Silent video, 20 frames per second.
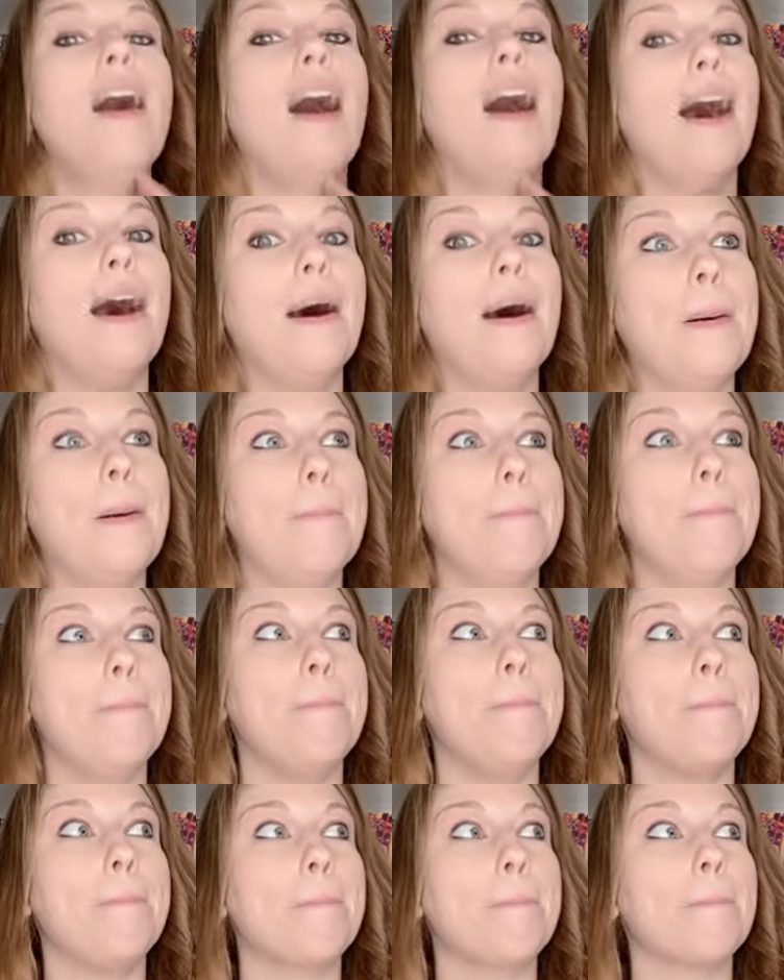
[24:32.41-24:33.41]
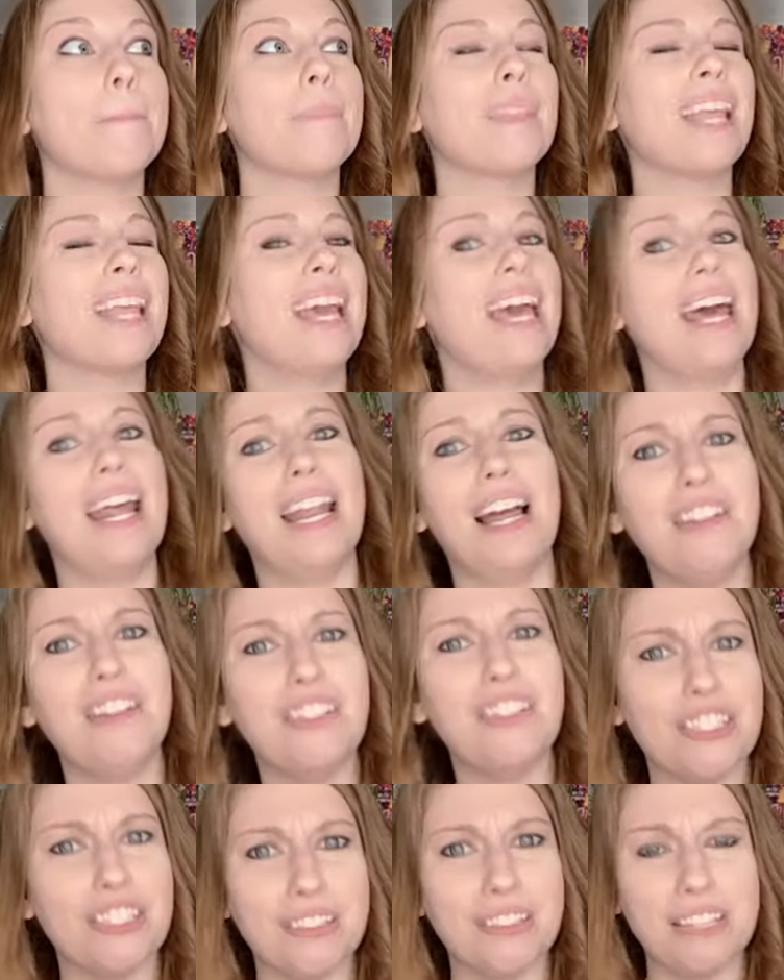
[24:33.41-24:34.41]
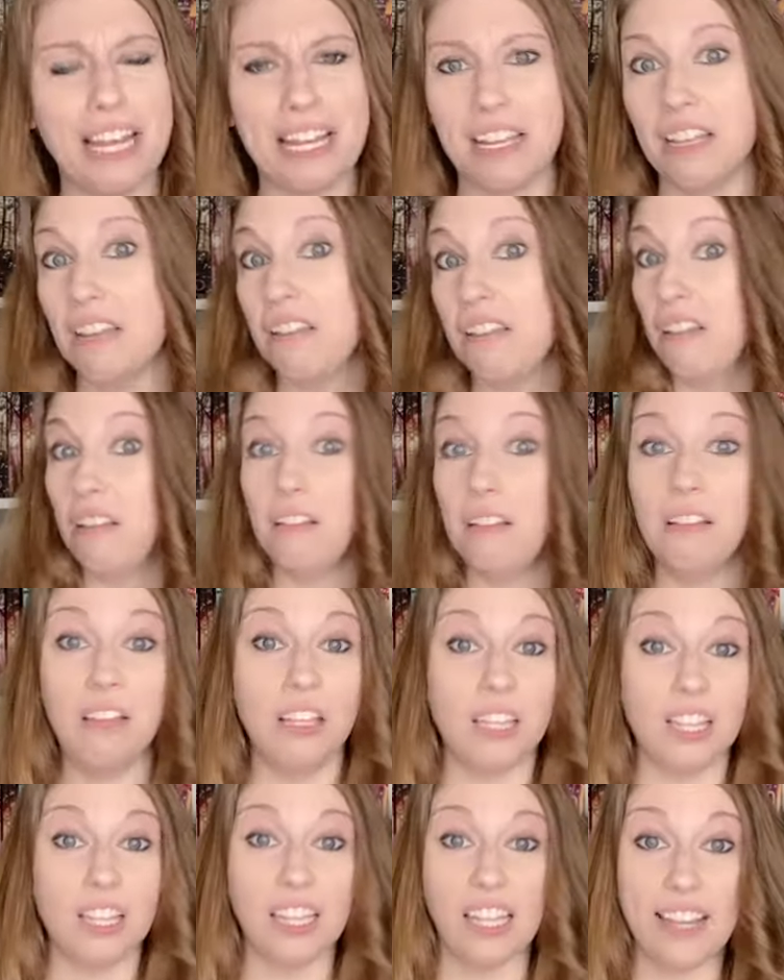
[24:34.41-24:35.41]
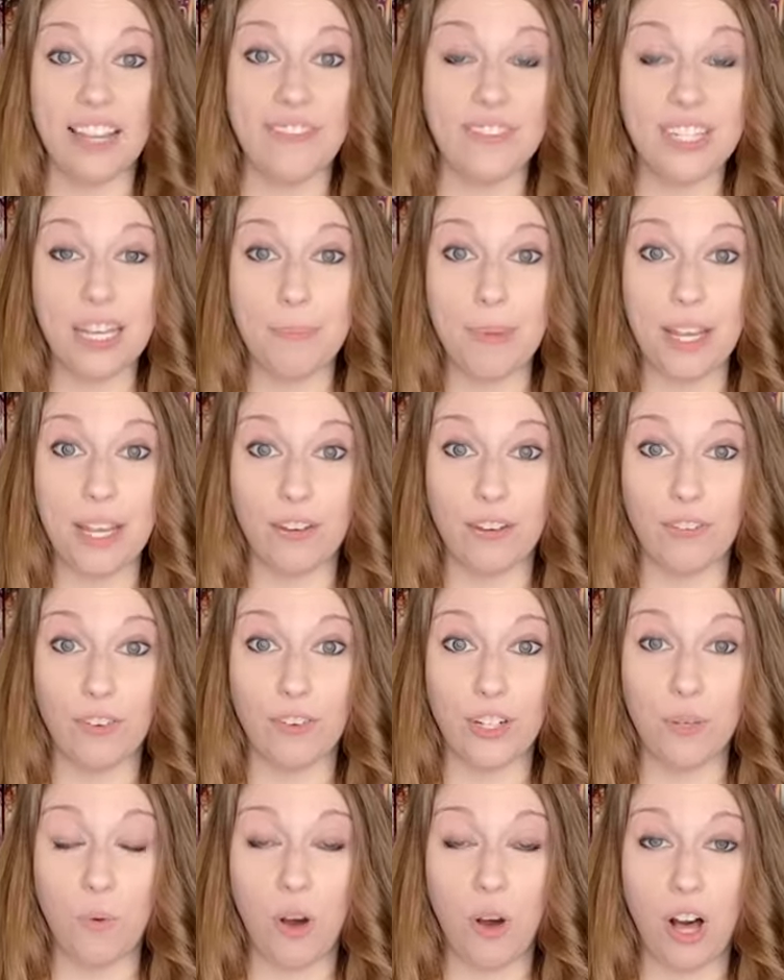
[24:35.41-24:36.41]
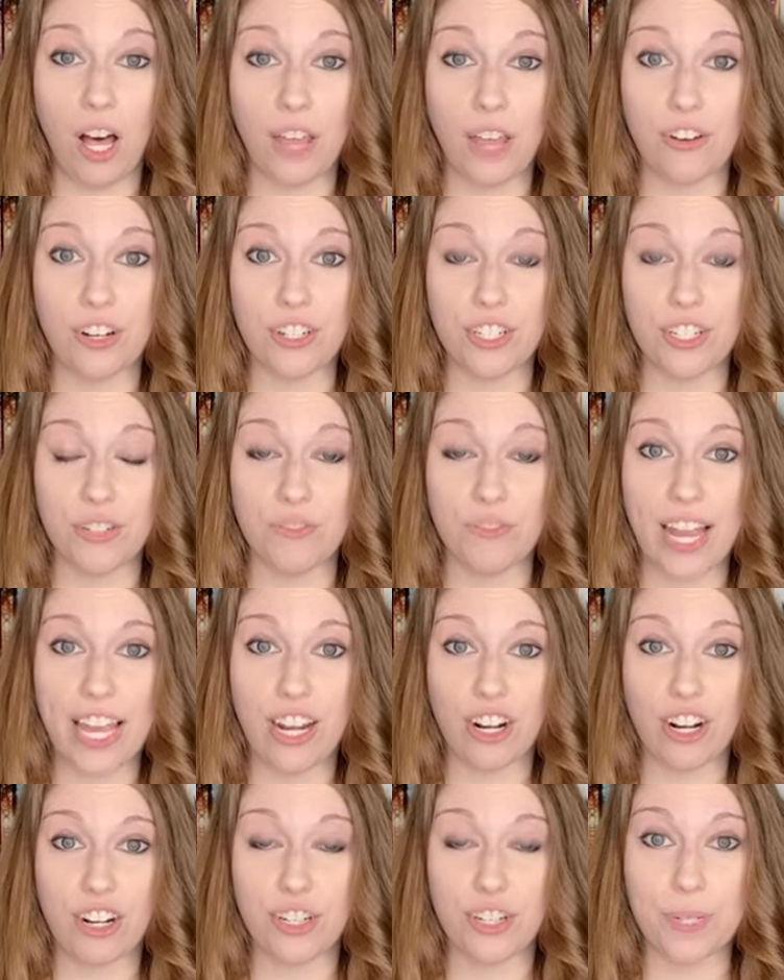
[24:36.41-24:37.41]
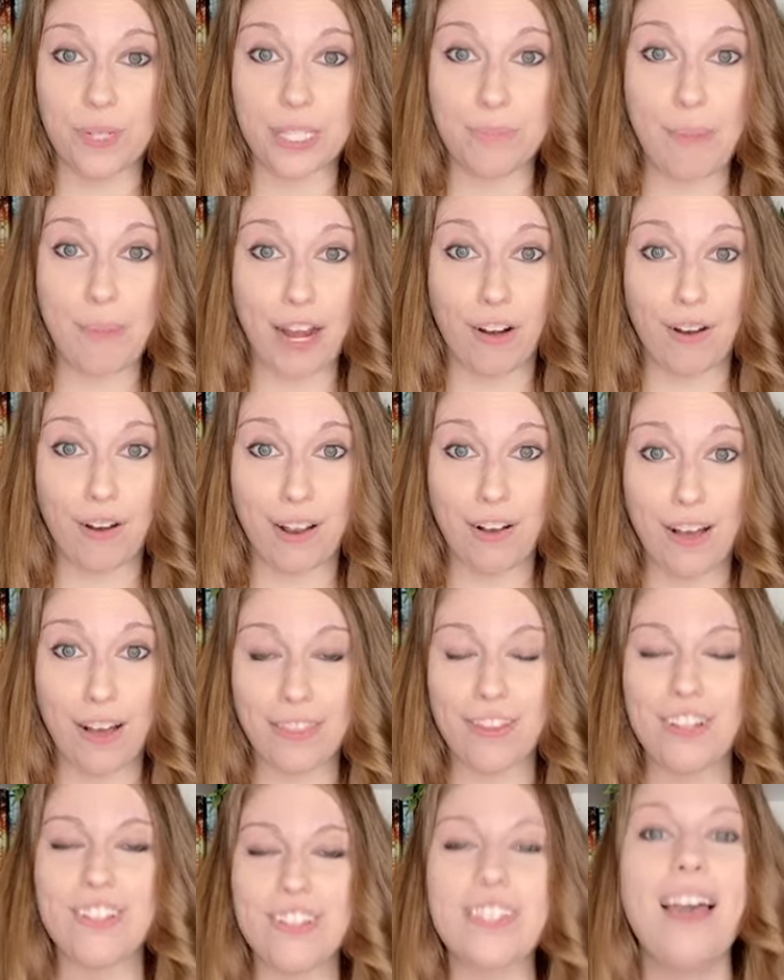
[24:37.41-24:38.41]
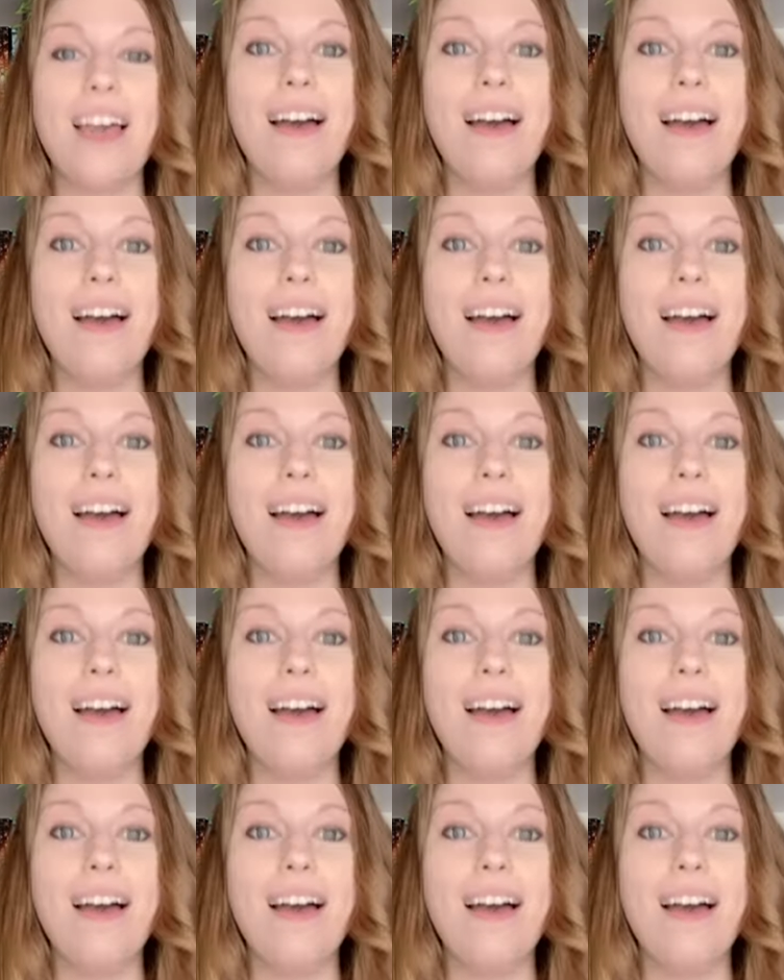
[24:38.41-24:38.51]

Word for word: Um, and uh, just like life tip here for you authors, you writers, you aspiring authors.